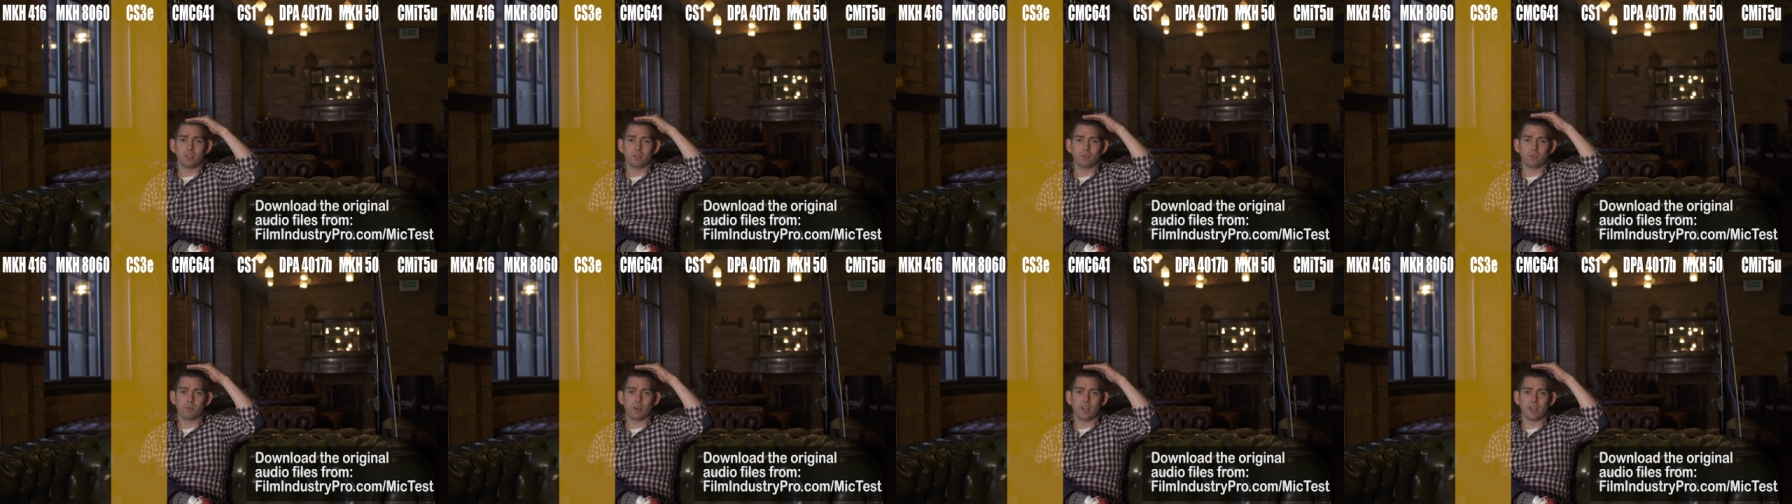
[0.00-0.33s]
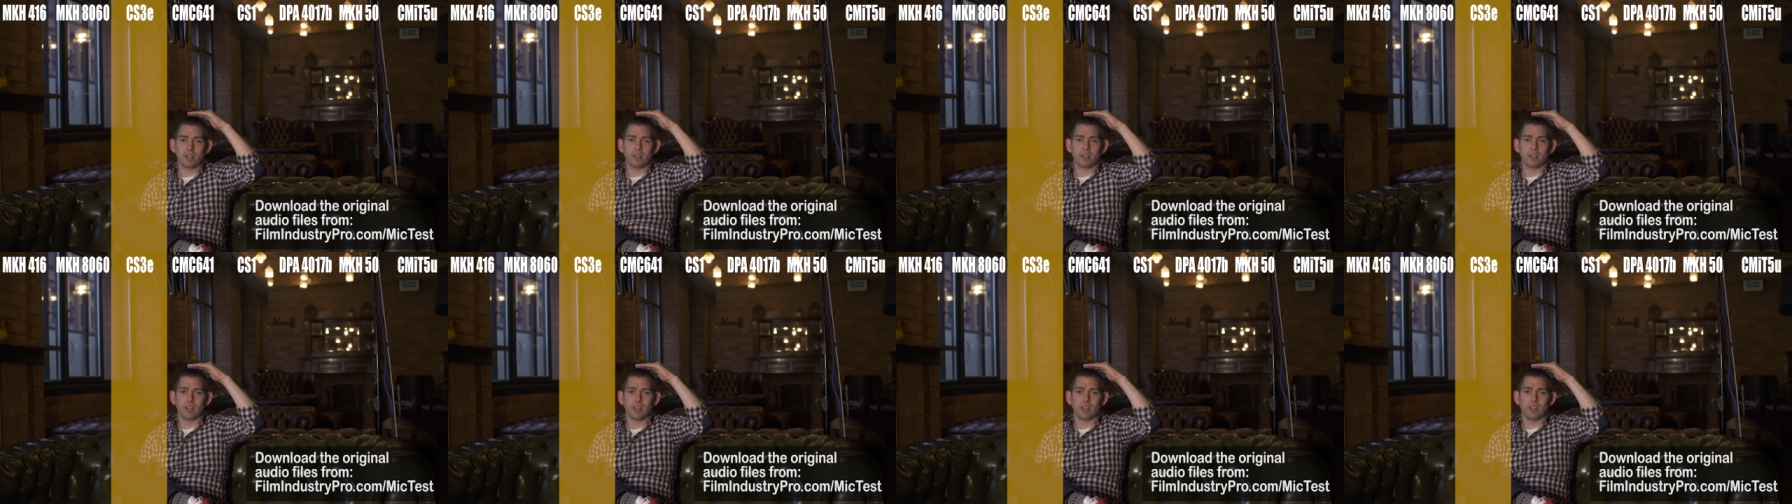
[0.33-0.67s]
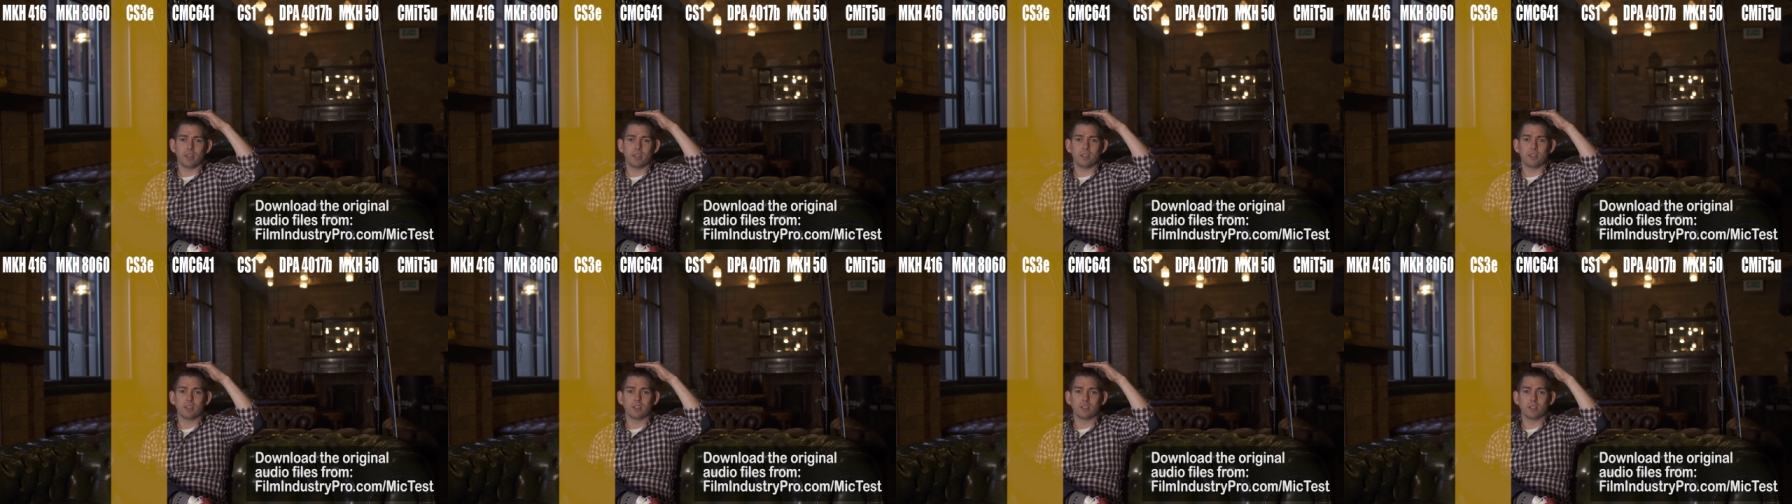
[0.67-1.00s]
right
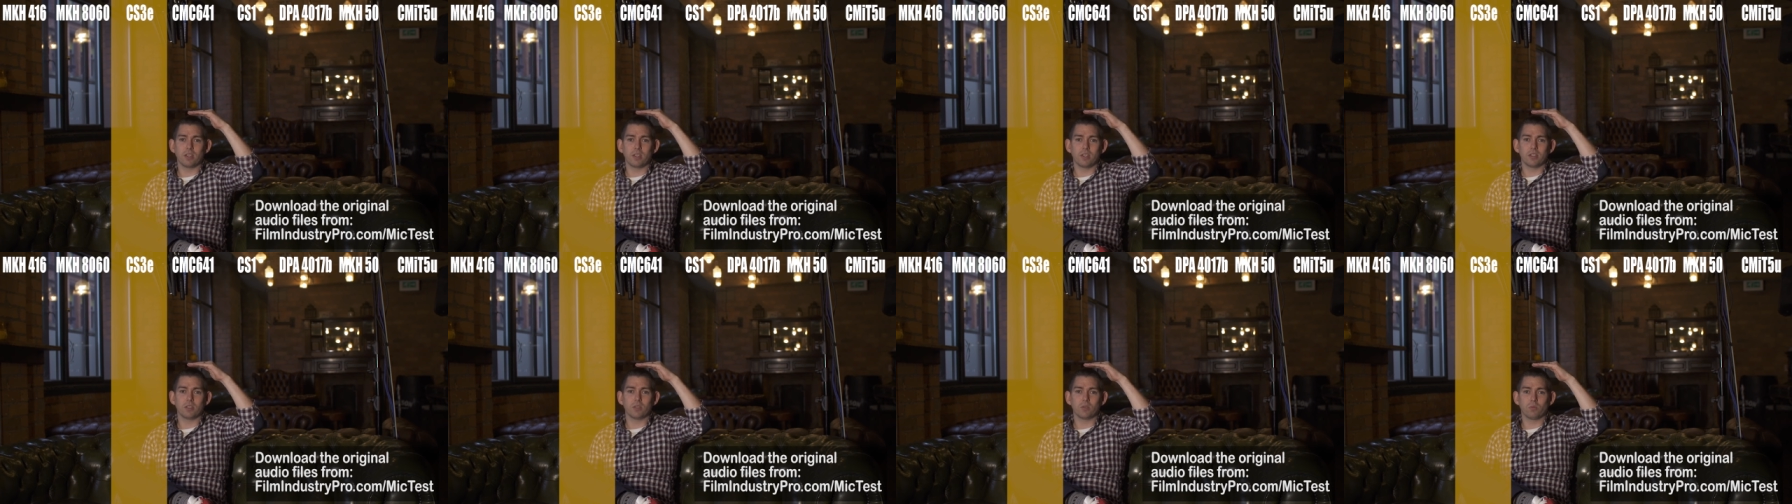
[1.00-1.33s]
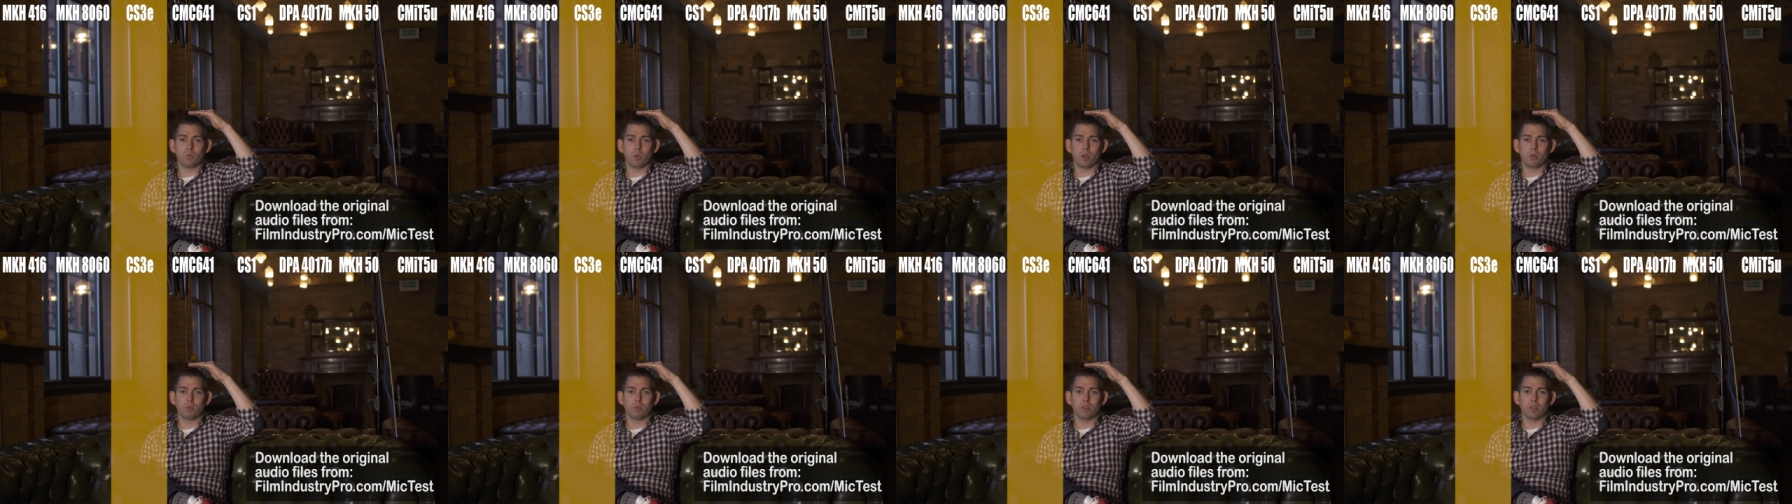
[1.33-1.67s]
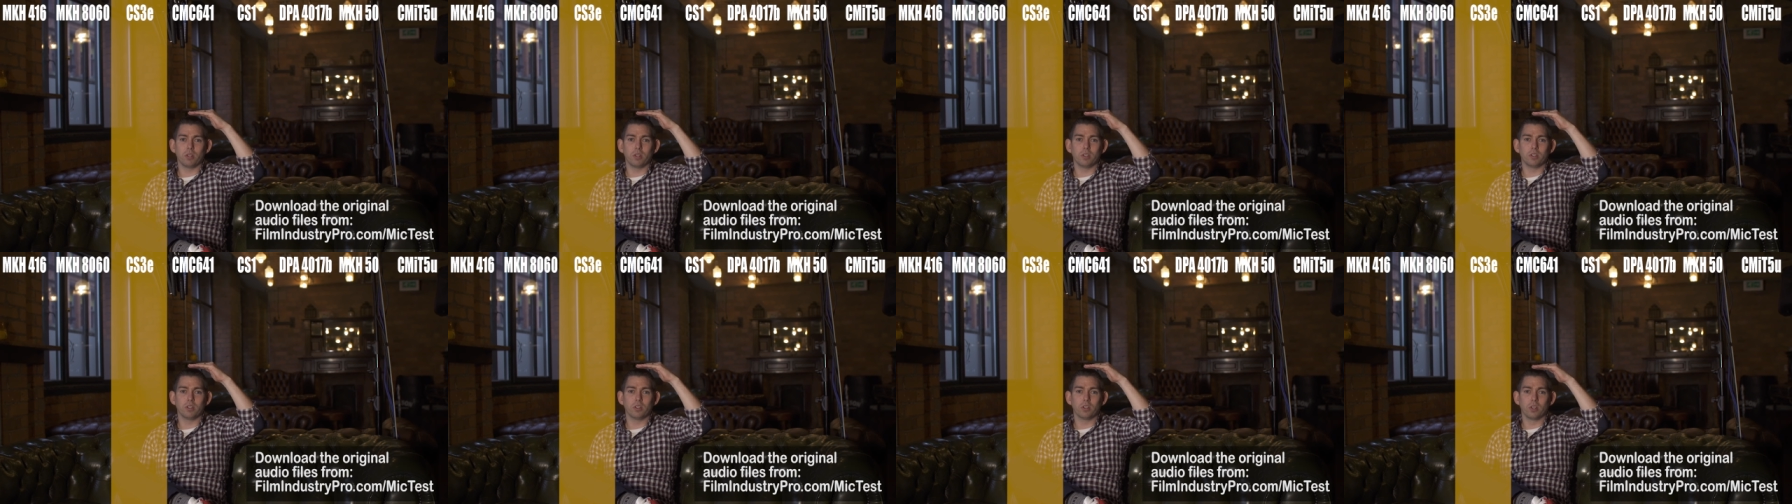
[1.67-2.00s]
there is is where we're
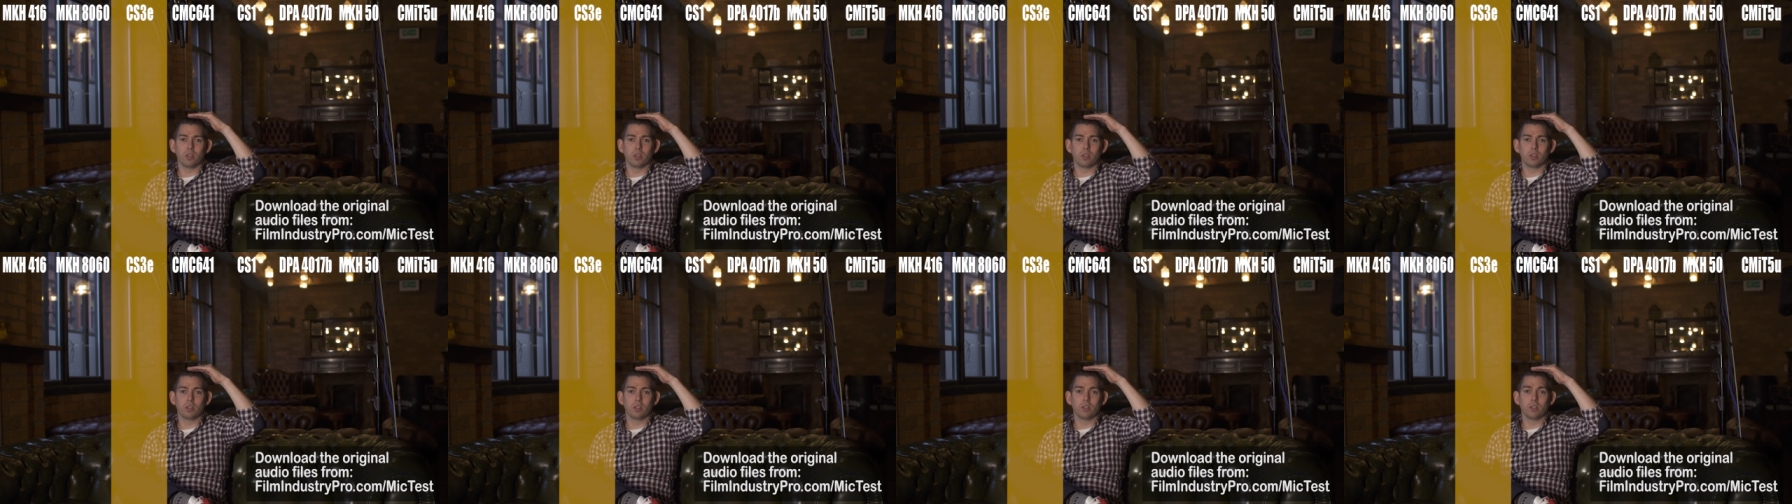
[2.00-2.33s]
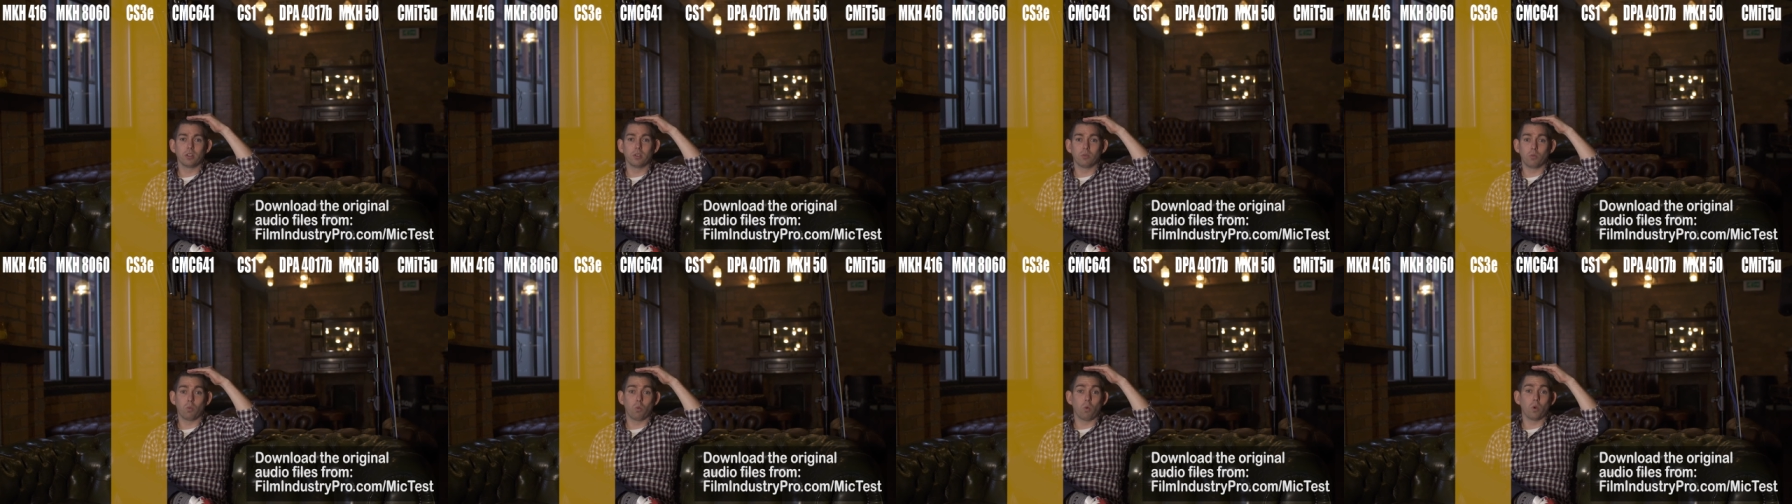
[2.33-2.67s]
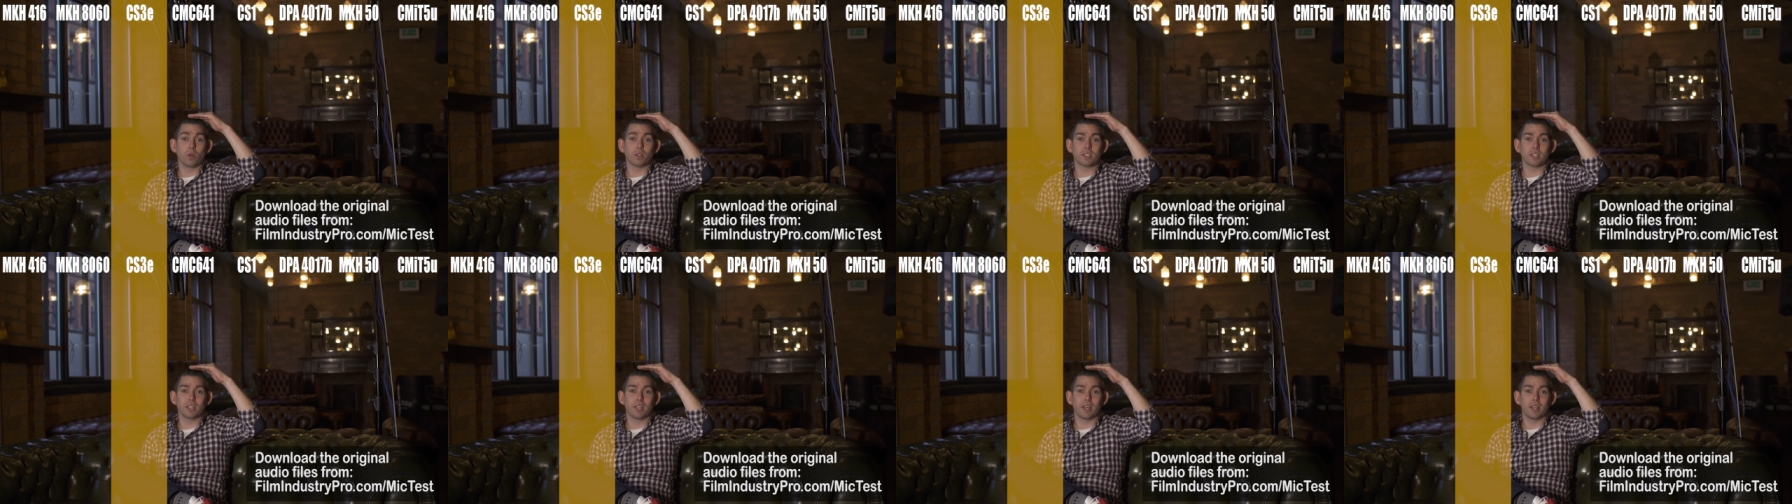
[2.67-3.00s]
gonna
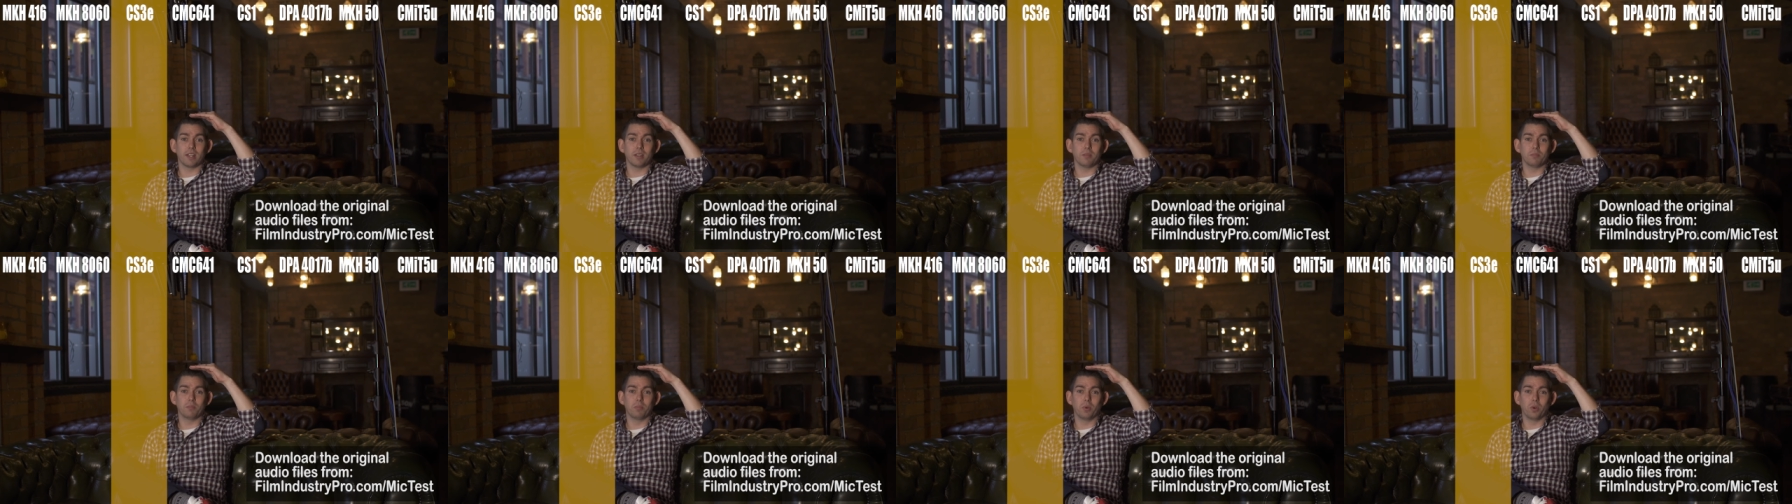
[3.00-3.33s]
want to get it.